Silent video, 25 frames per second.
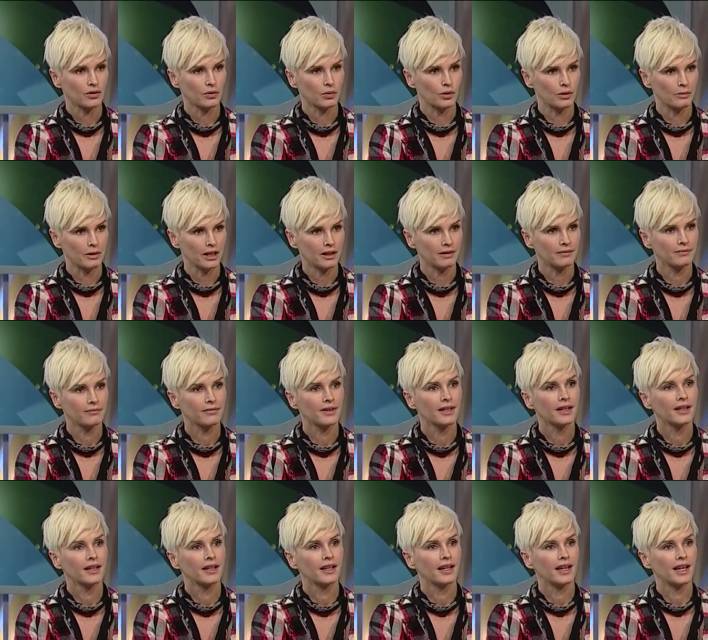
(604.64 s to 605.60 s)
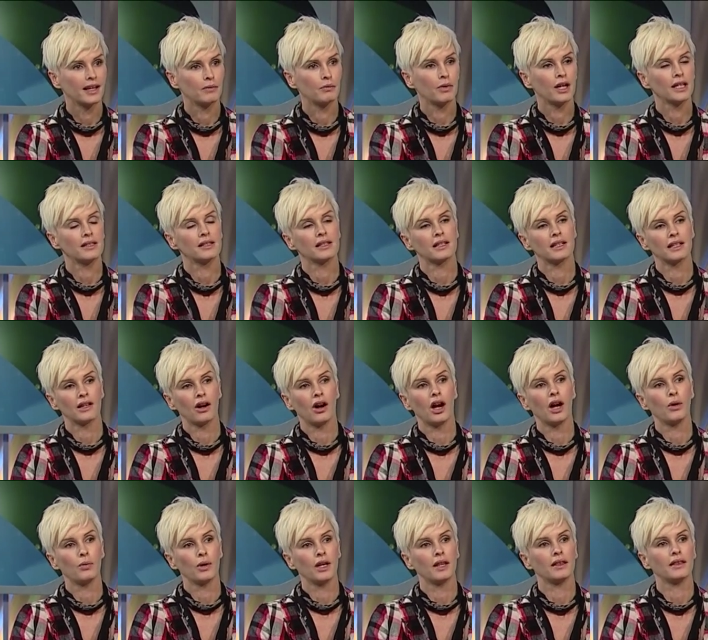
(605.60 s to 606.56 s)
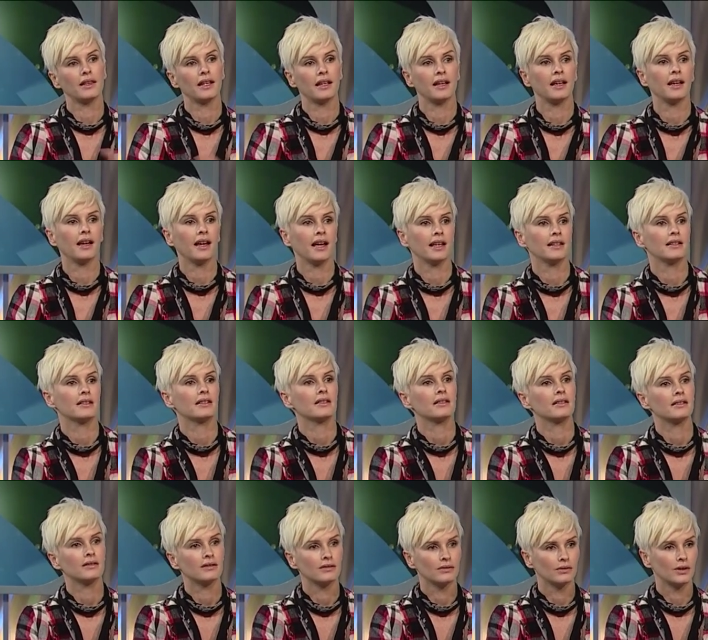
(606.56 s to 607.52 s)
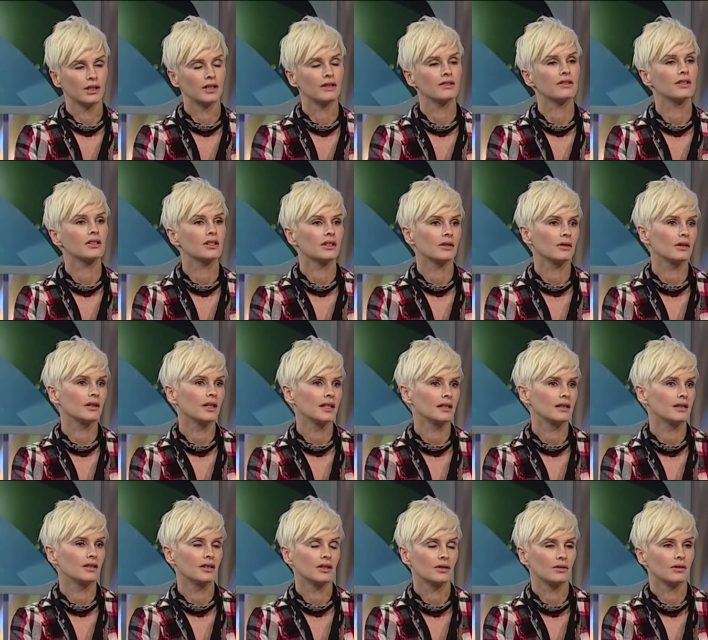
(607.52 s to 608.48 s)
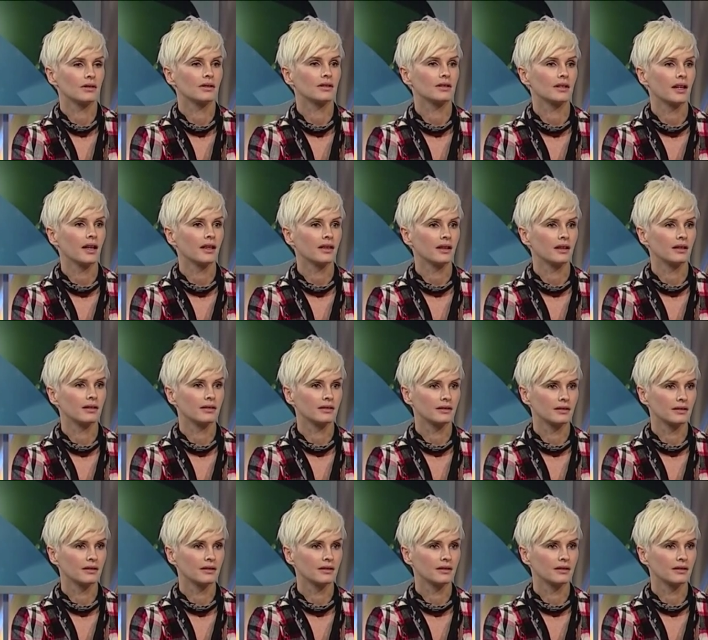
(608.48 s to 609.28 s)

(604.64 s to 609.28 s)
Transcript: with women, and basically I went there as one of Stuart, as Stuart's other.